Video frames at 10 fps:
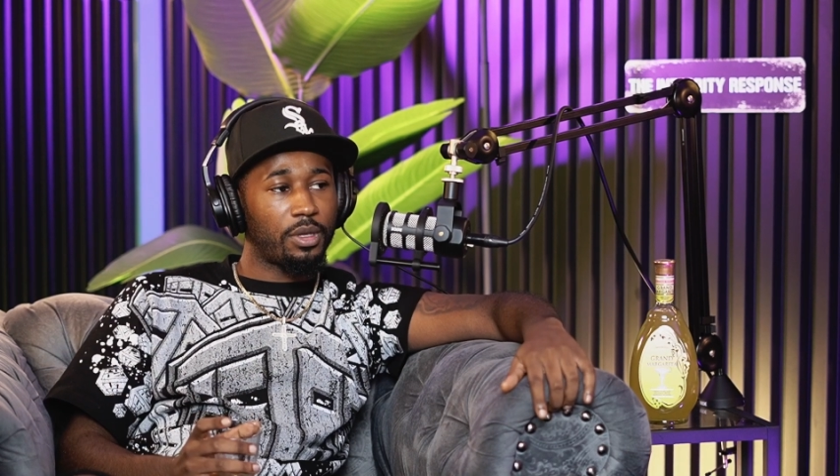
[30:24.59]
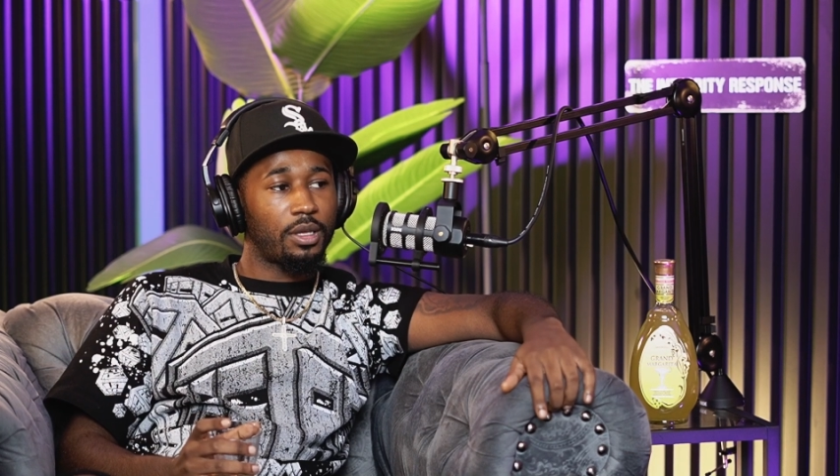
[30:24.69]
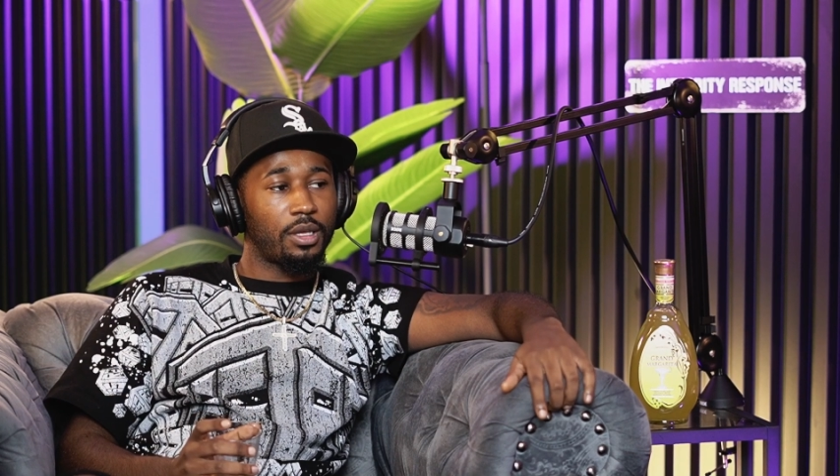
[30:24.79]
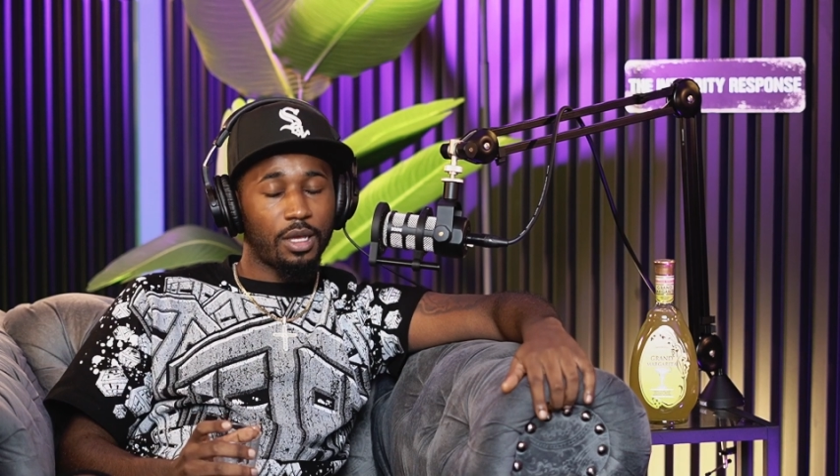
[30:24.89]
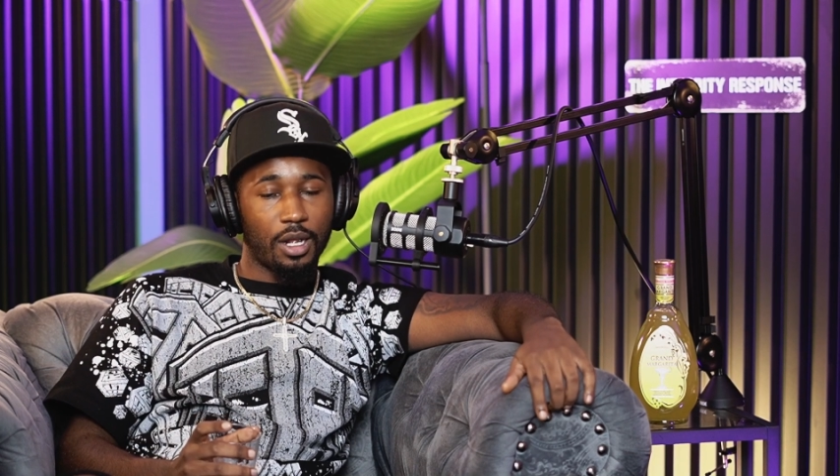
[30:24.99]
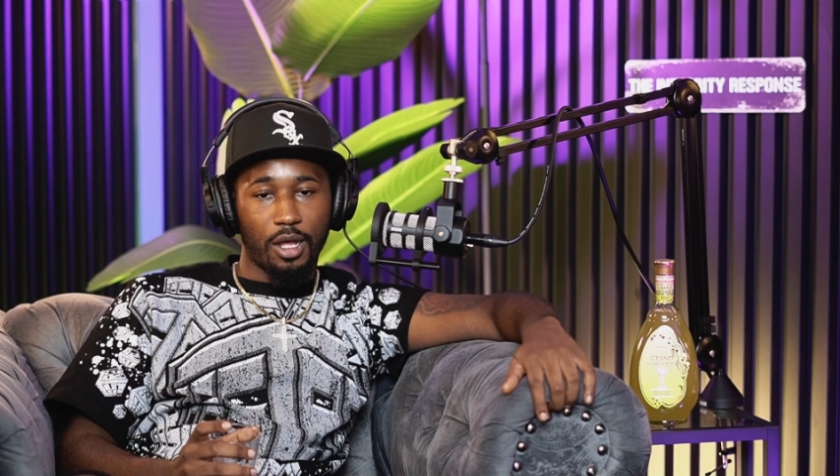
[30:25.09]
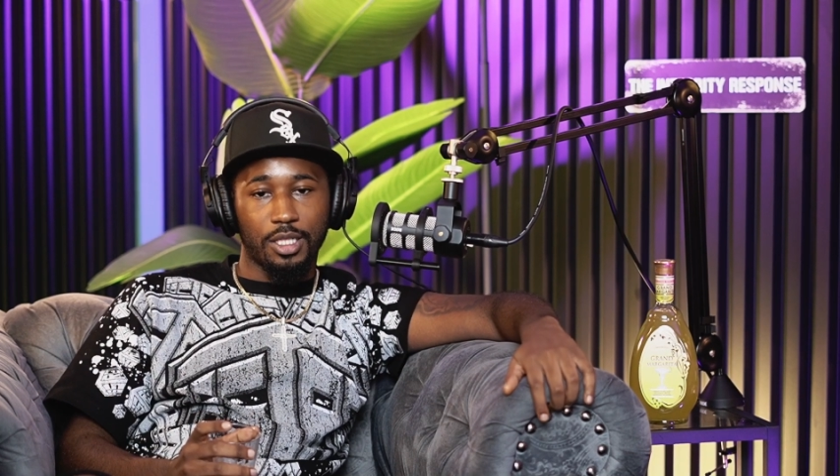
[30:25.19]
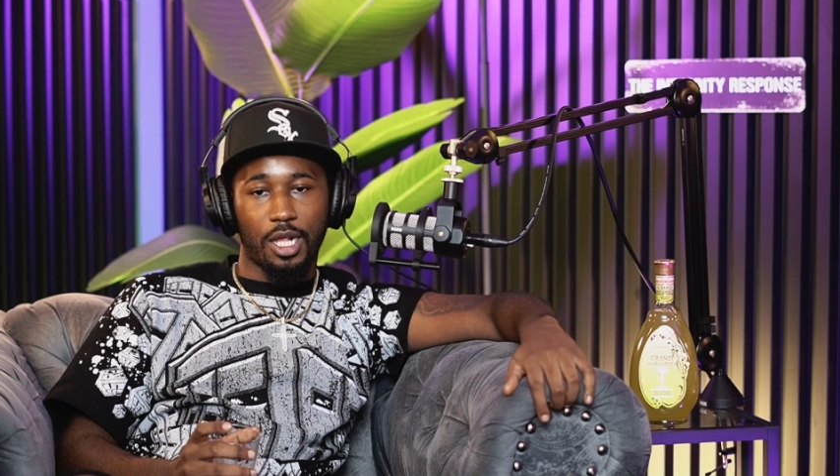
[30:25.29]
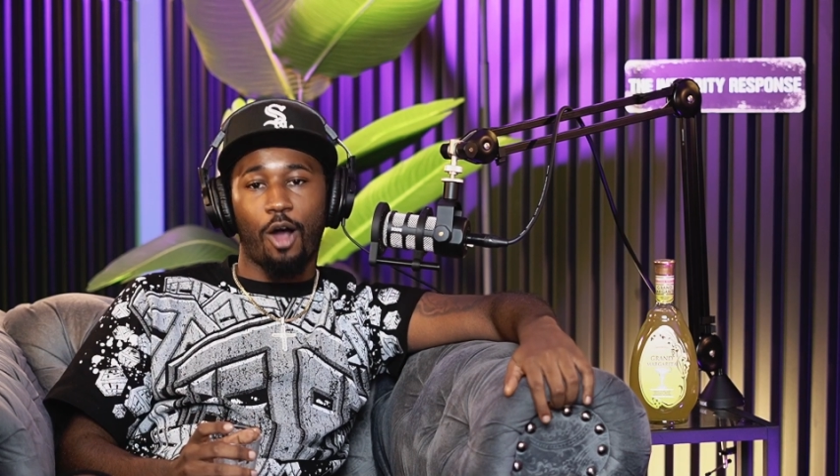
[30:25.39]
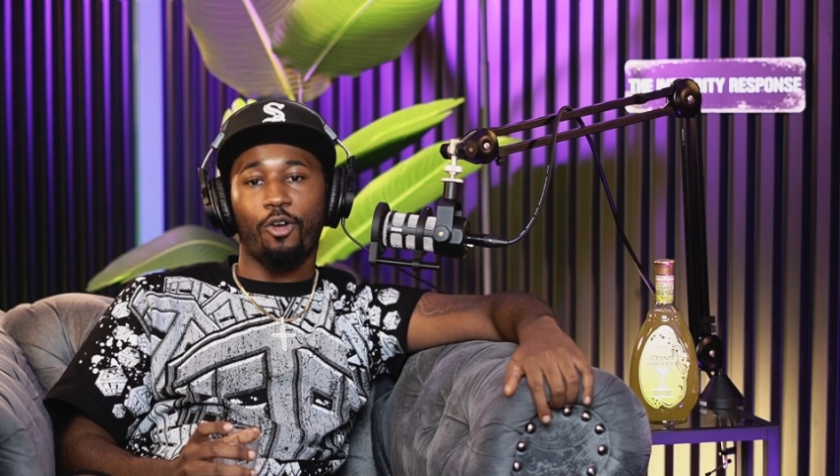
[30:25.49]
And I was
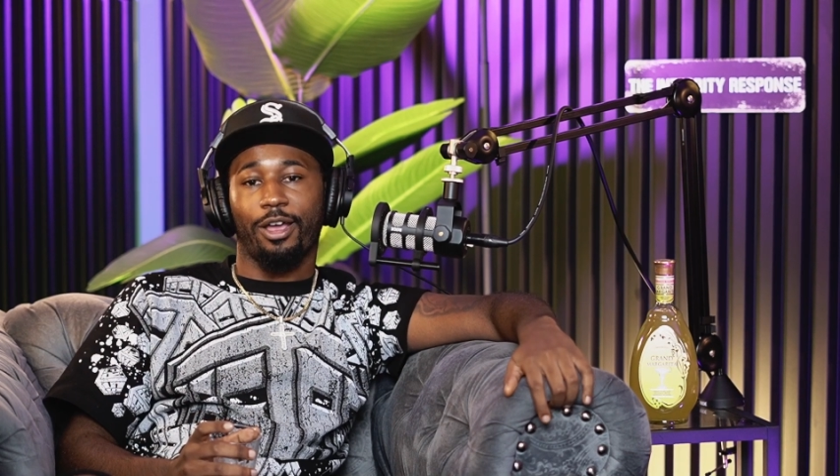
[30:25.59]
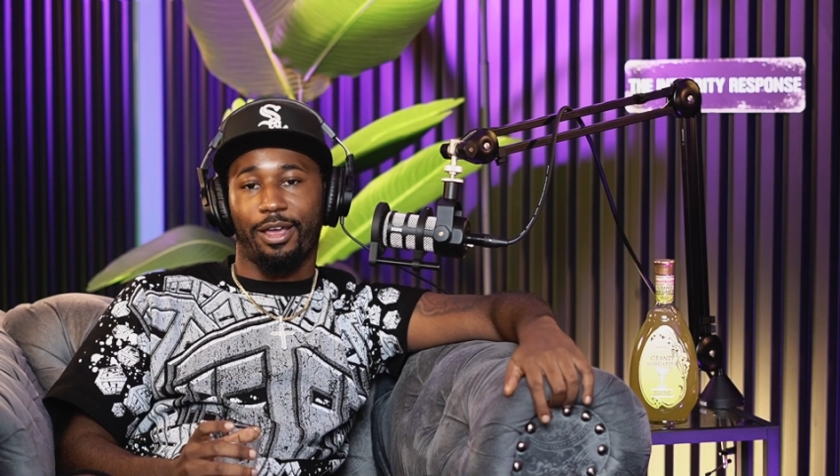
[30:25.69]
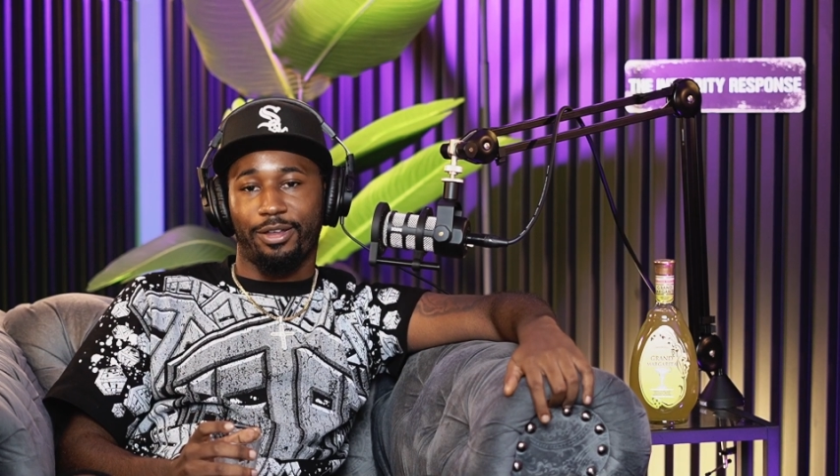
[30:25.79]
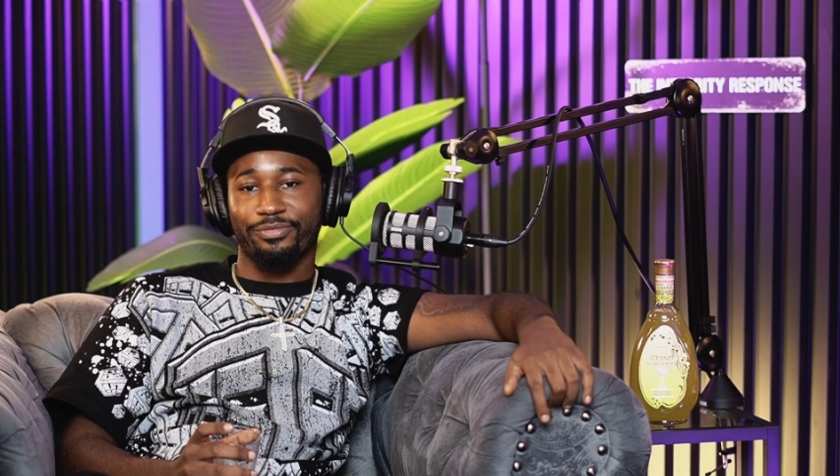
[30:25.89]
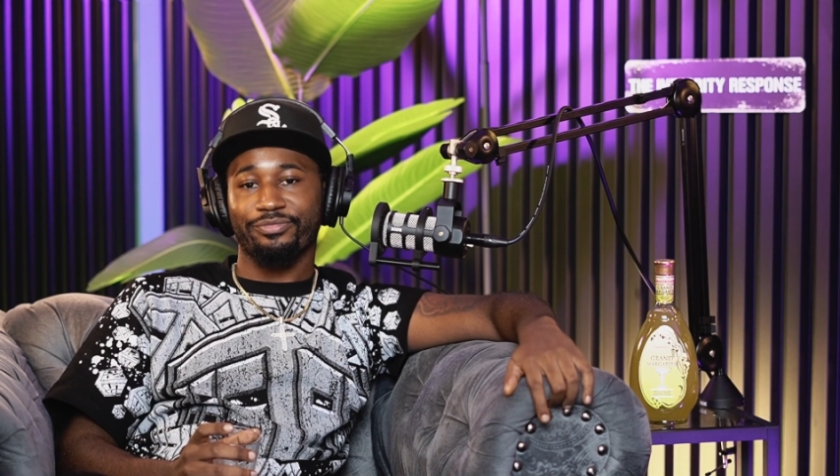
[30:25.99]
like, okay.